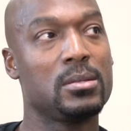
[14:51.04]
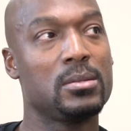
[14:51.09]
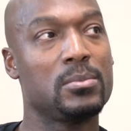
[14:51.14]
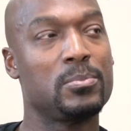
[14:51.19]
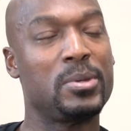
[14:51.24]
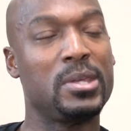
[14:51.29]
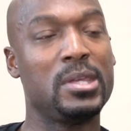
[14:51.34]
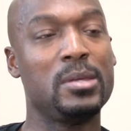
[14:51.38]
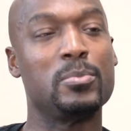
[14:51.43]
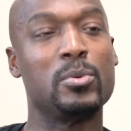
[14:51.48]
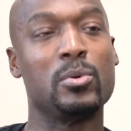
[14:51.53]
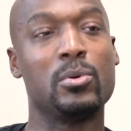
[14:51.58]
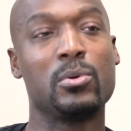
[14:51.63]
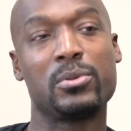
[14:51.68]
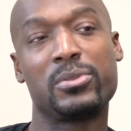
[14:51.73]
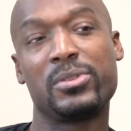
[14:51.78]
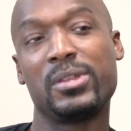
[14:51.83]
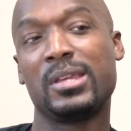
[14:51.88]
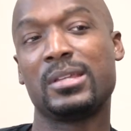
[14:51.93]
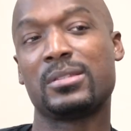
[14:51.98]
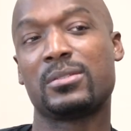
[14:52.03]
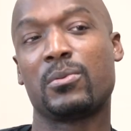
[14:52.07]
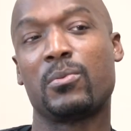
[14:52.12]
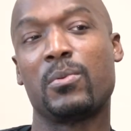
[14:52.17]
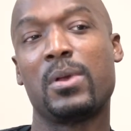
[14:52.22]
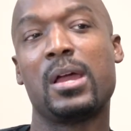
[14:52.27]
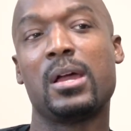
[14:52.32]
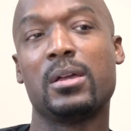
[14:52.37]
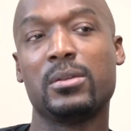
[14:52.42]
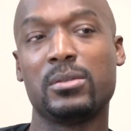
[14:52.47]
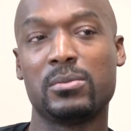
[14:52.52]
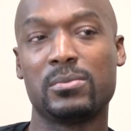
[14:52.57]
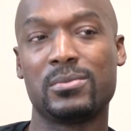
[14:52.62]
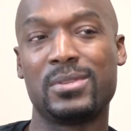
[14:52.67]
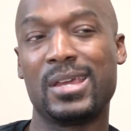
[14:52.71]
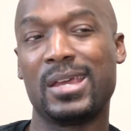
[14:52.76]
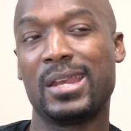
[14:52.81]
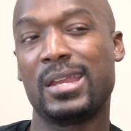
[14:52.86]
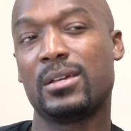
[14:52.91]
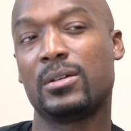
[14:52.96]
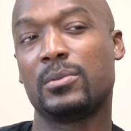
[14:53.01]
people or things around you
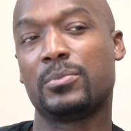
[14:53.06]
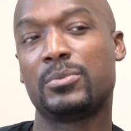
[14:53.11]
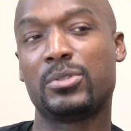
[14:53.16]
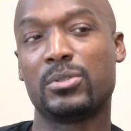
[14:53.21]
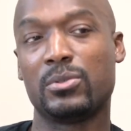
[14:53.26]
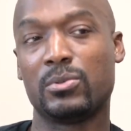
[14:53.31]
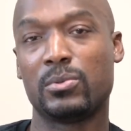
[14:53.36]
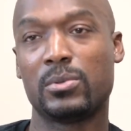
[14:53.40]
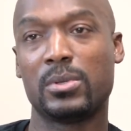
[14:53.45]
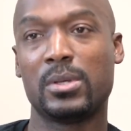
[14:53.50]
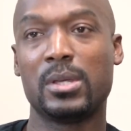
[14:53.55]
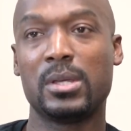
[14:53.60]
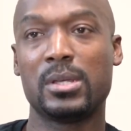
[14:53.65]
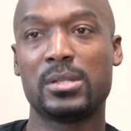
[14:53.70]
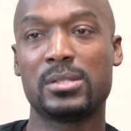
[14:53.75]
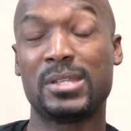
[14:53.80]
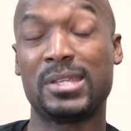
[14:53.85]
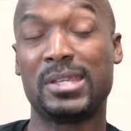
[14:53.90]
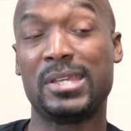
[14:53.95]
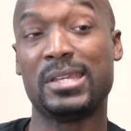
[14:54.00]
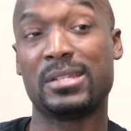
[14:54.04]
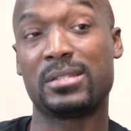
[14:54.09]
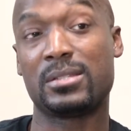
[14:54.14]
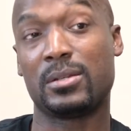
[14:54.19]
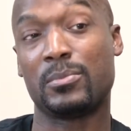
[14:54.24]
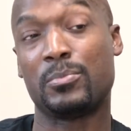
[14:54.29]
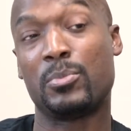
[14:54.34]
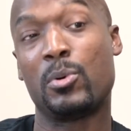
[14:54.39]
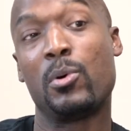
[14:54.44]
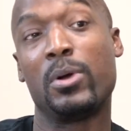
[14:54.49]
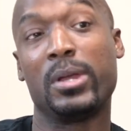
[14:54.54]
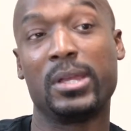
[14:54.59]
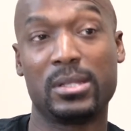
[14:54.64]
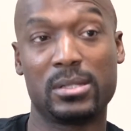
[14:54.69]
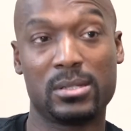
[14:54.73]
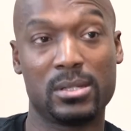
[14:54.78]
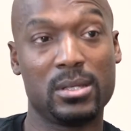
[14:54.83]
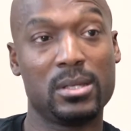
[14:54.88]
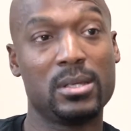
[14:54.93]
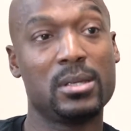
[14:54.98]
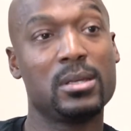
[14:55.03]
that helped you to get to the point
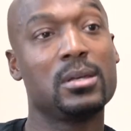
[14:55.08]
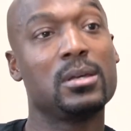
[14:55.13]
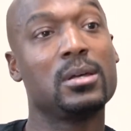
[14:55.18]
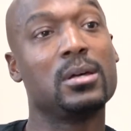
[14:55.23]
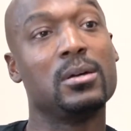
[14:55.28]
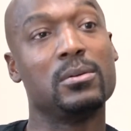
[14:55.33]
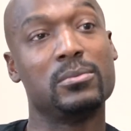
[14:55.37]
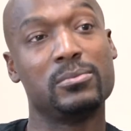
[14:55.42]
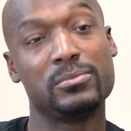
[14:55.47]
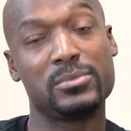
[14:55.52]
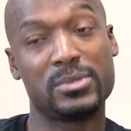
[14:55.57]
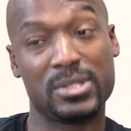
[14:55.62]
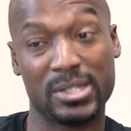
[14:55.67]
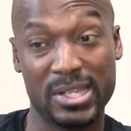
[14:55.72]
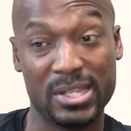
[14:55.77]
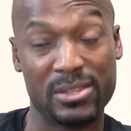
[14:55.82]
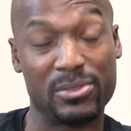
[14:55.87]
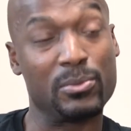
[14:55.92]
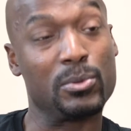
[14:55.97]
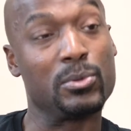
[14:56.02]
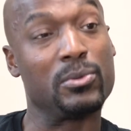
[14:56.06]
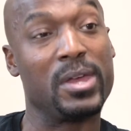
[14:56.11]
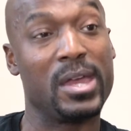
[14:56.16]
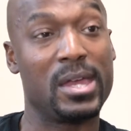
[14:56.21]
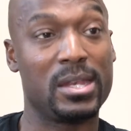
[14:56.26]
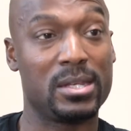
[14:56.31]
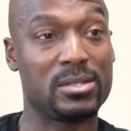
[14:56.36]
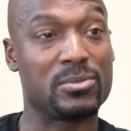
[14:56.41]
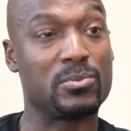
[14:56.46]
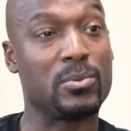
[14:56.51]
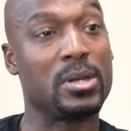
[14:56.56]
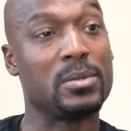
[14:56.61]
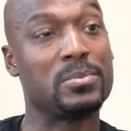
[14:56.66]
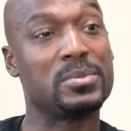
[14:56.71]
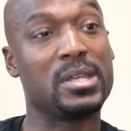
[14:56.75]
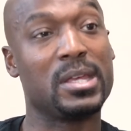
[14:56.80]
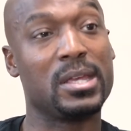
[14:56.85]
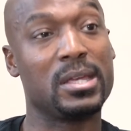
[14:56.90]
to get through that, is what I'm saying.